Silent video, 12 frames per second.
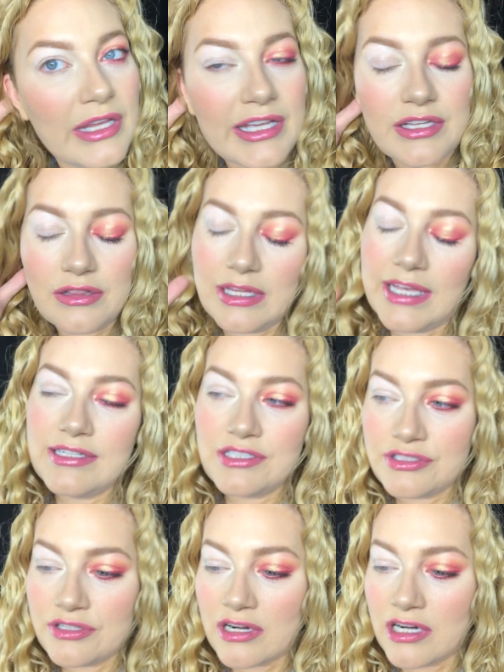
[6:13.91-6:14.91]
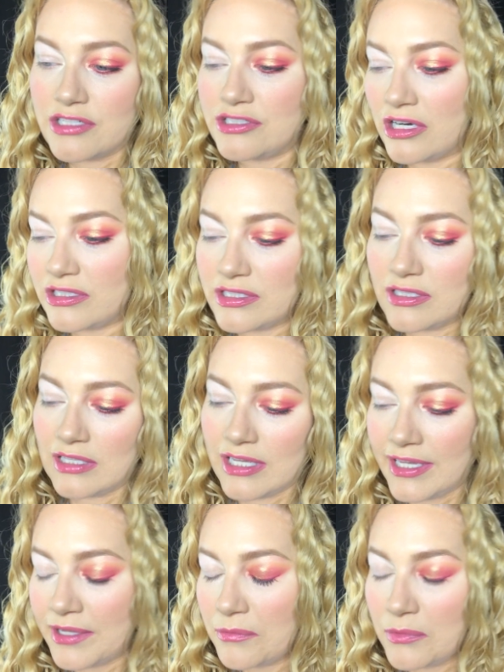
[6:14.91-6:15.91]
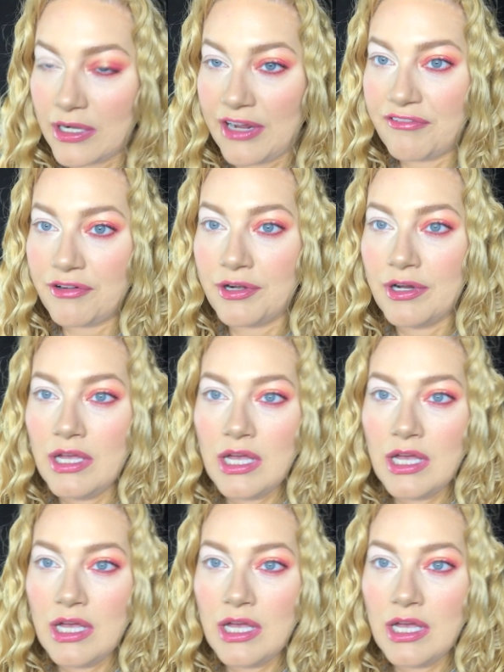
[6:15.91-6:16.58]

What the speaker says: like light to dark, dark to light, whatever.